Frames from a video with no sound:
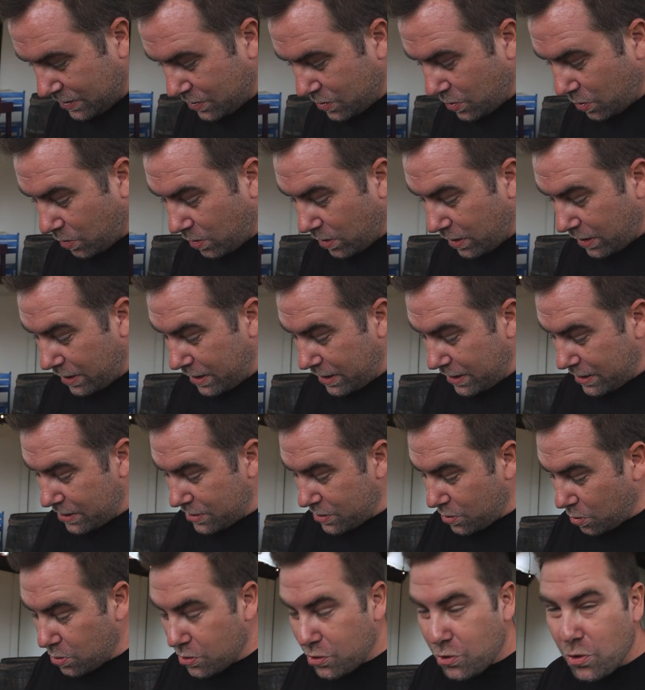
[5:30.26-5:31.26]
Tor
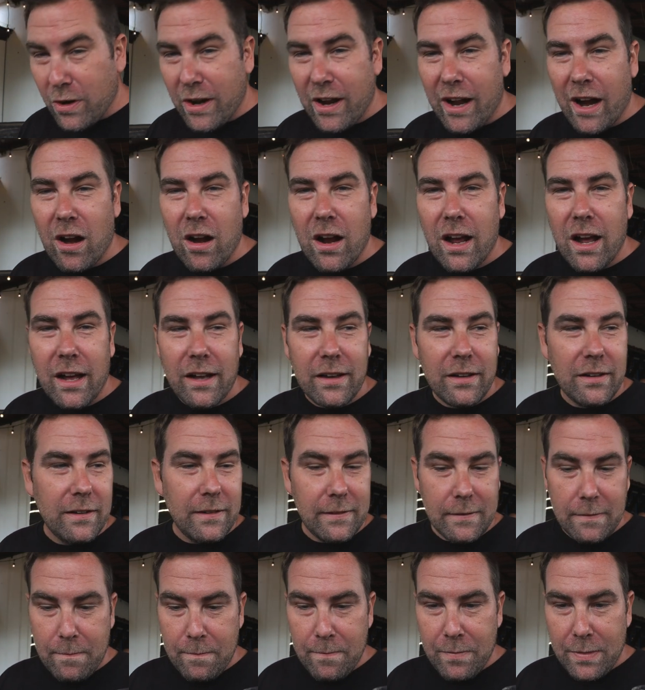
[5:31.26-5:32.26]
Tortuguero
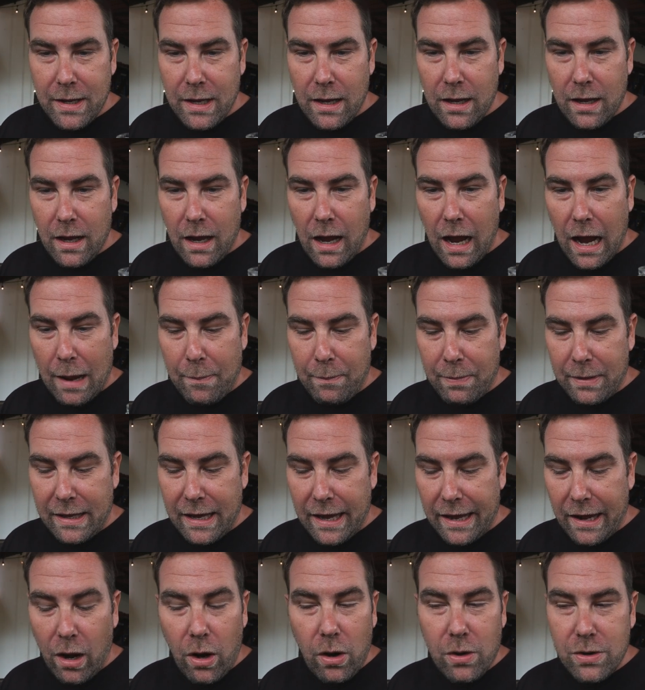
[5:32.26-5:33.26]

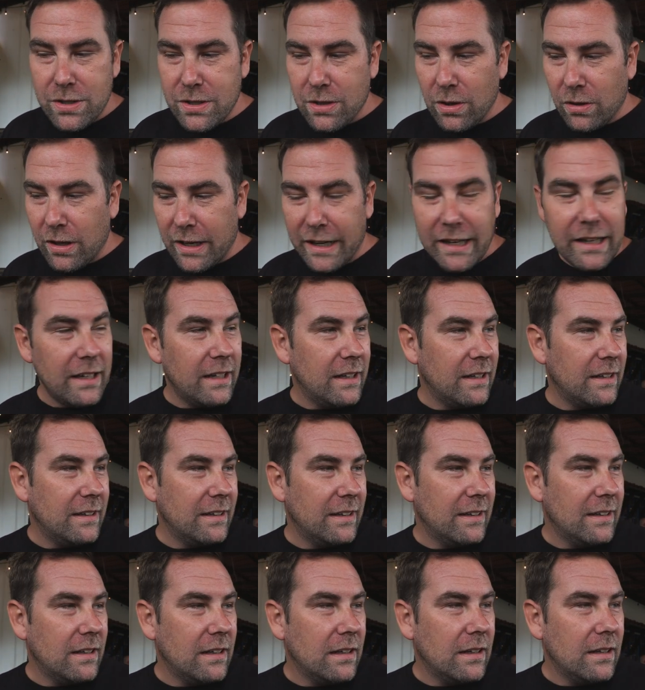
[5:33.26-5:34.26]
IPA. Oh, sorry.
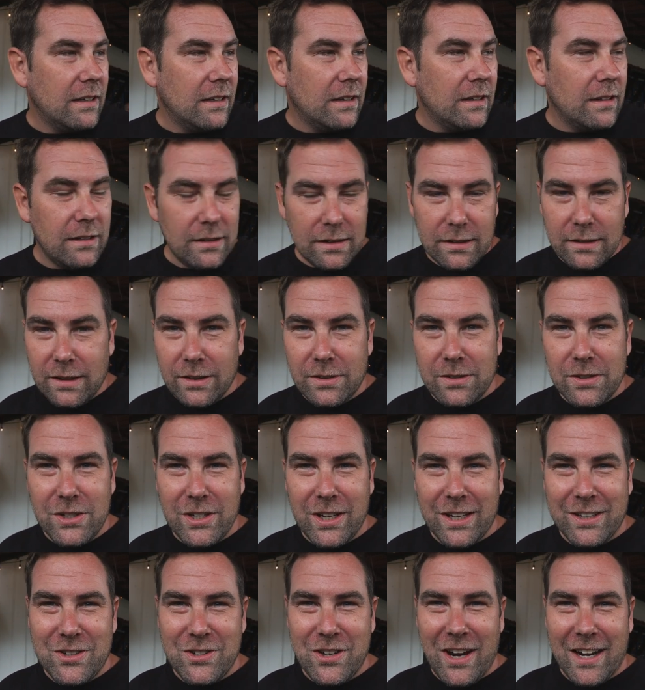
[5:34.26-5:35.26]
Rude. Oh,
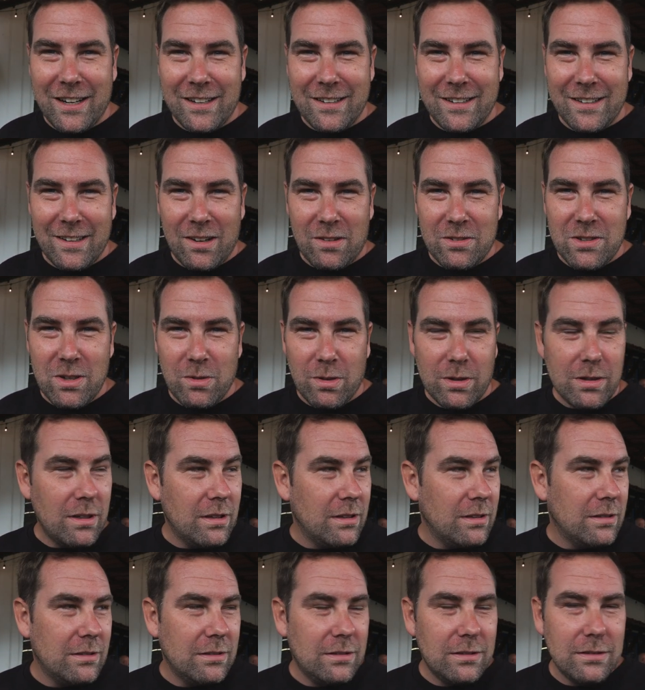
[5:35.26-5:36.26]
Sh- didn't. She,
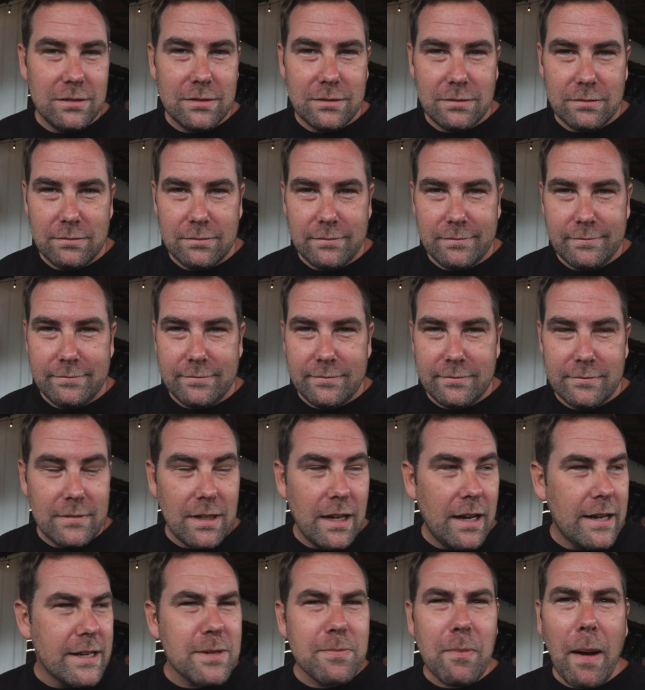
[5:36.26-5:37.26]
I wanted to
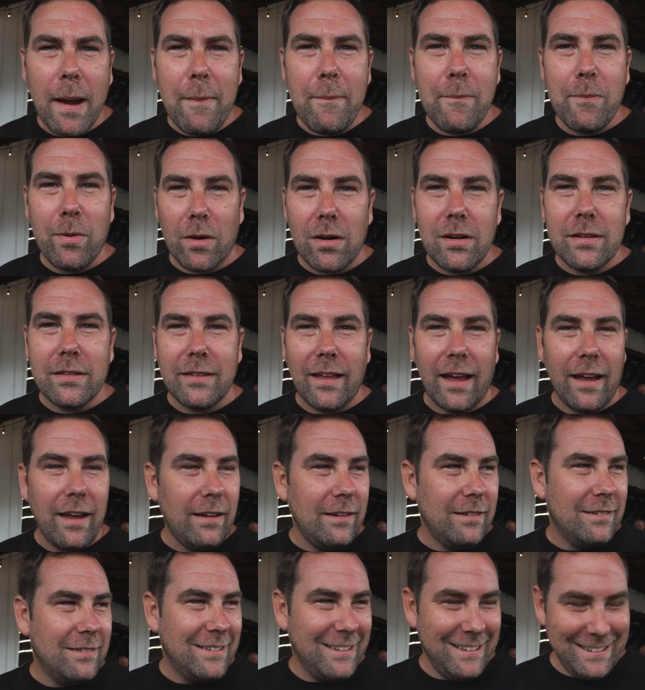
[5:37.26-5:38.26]
try the soy my sauce.
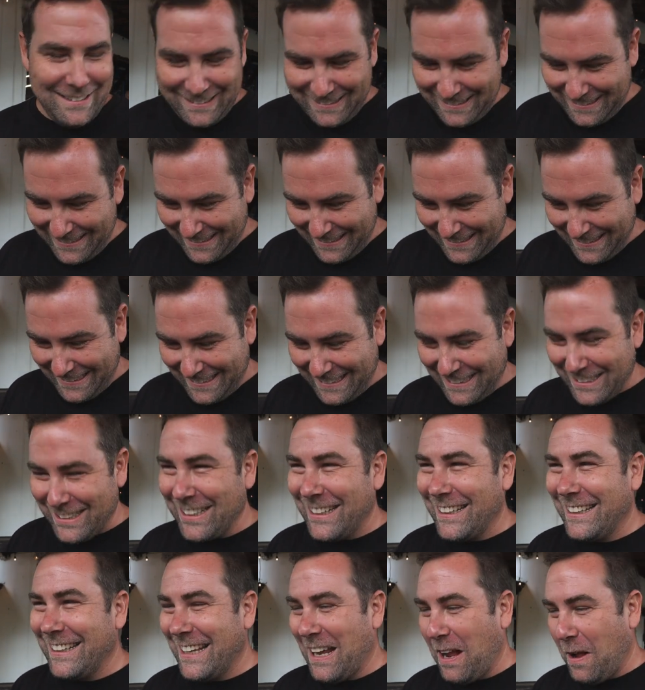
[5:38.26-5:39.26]
birthday.
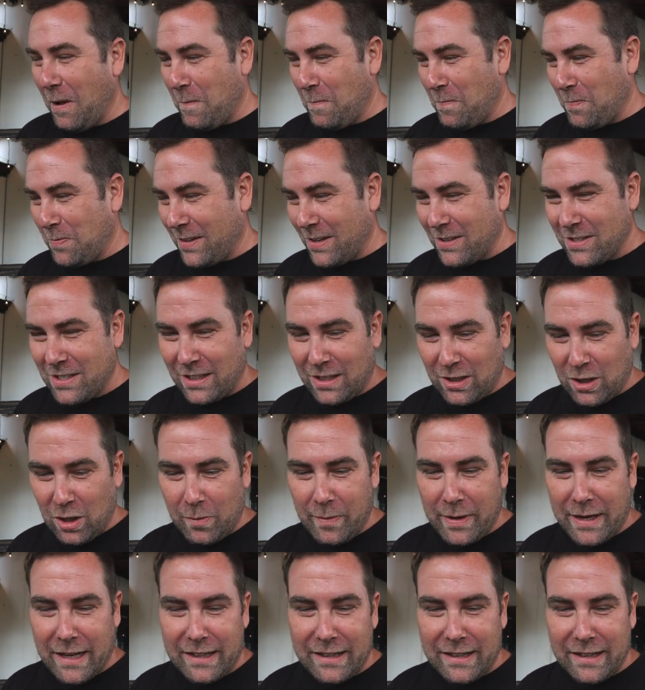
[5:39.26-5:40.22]
oh,